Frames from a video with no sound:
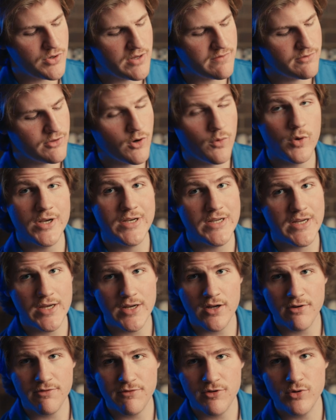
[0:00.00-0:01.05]
even though we did
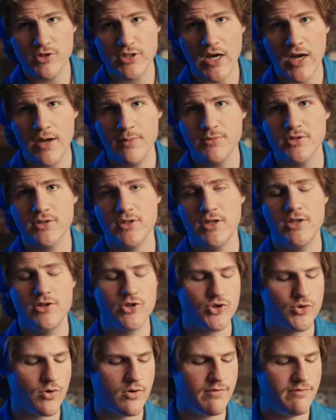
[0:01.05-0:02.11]
a few times in the
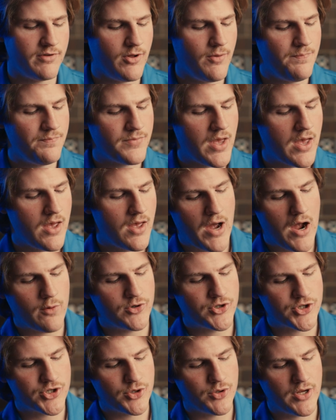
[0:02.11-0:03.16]
short film. I
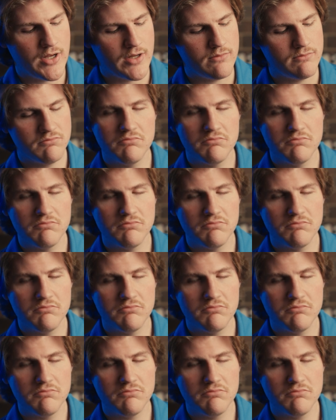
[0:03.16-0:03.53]
would shoot it